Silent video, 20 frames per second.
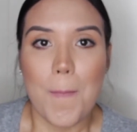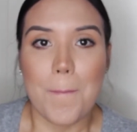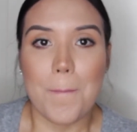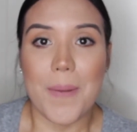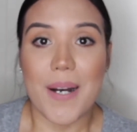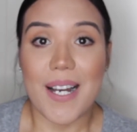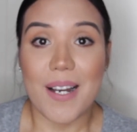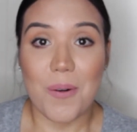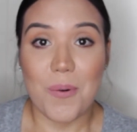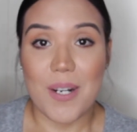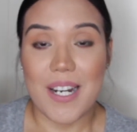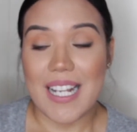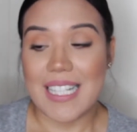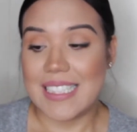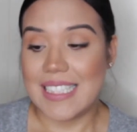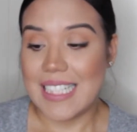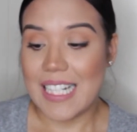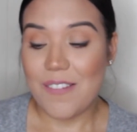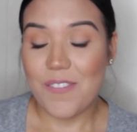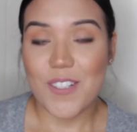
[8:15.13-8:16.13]
But when I
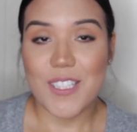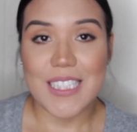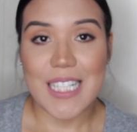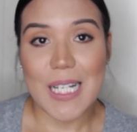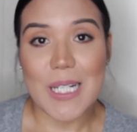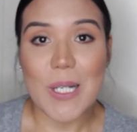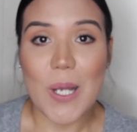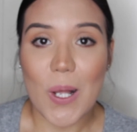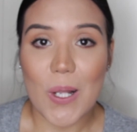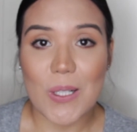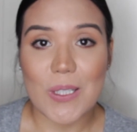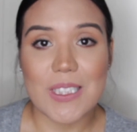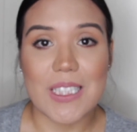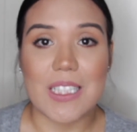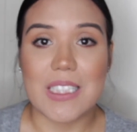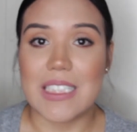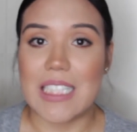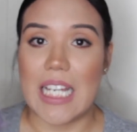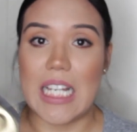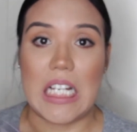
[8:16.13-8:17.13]
seen it for $10,
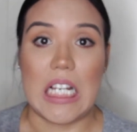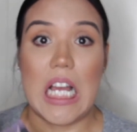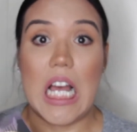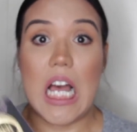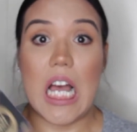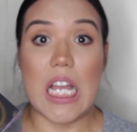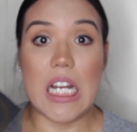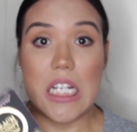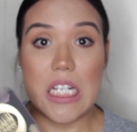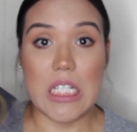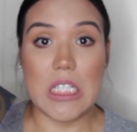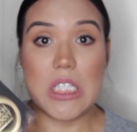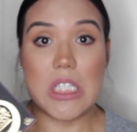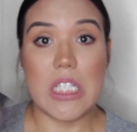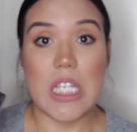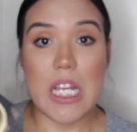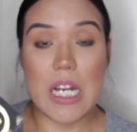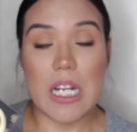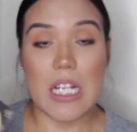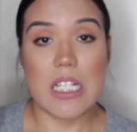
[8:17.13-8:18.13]
I was like, I need to
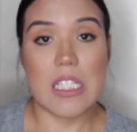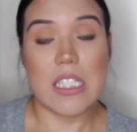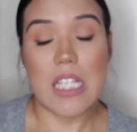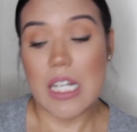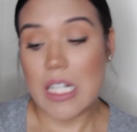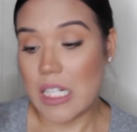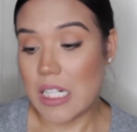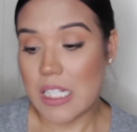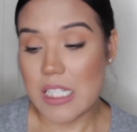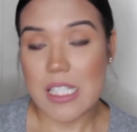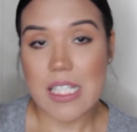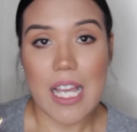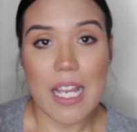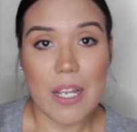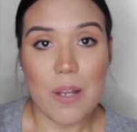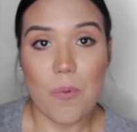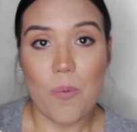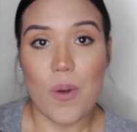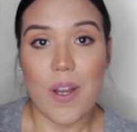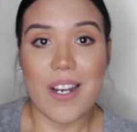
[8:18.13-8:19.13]
get it because I need a
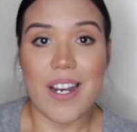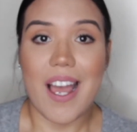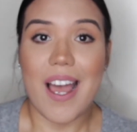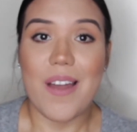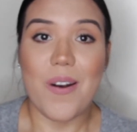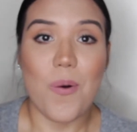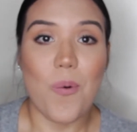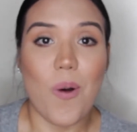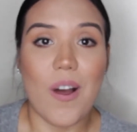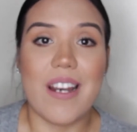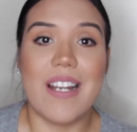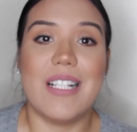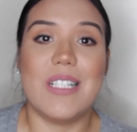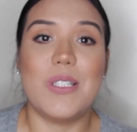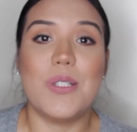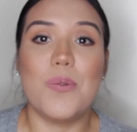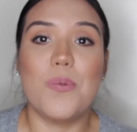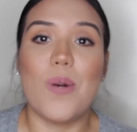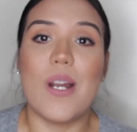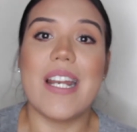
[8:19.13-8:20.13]
second one. I don't want it
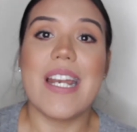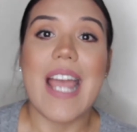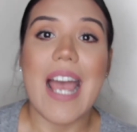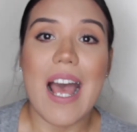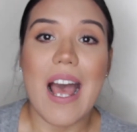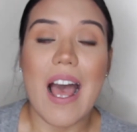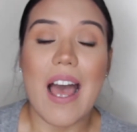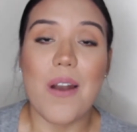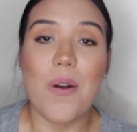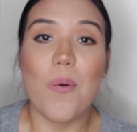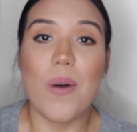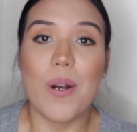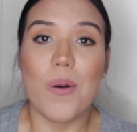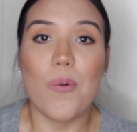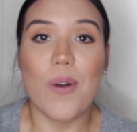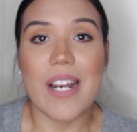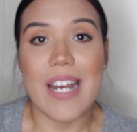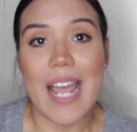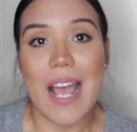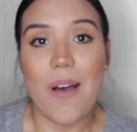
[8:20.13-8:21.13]
to run out. I don't want to
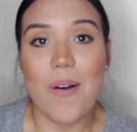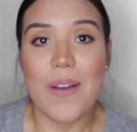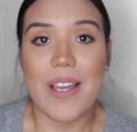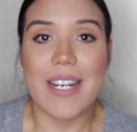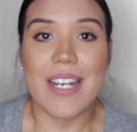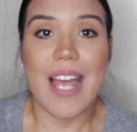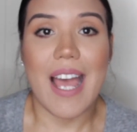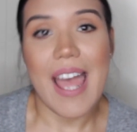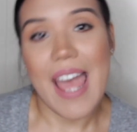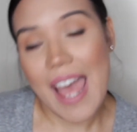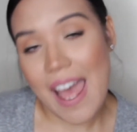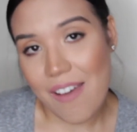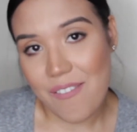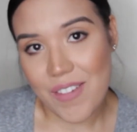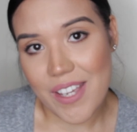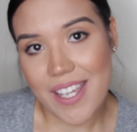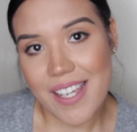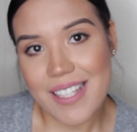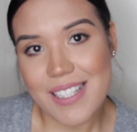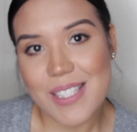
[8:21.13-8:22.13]
run out and not have
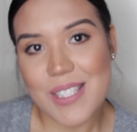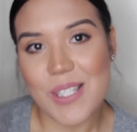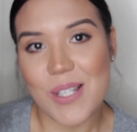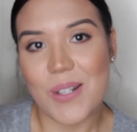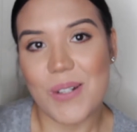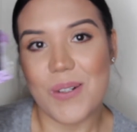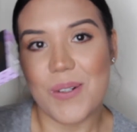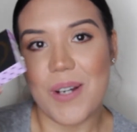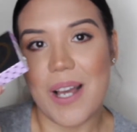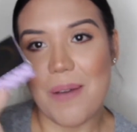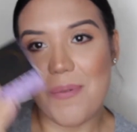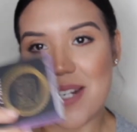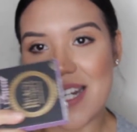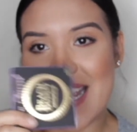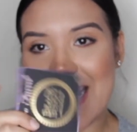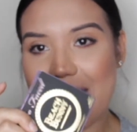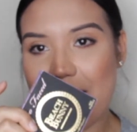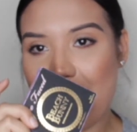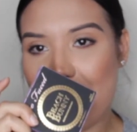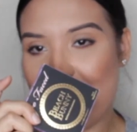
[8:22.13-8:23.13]
it. So I went
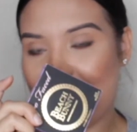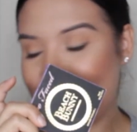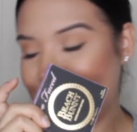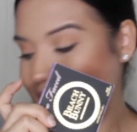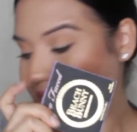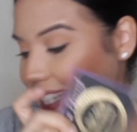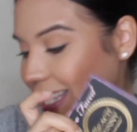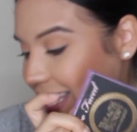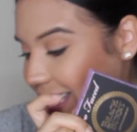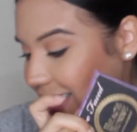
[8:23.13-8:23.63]
ahead and purchased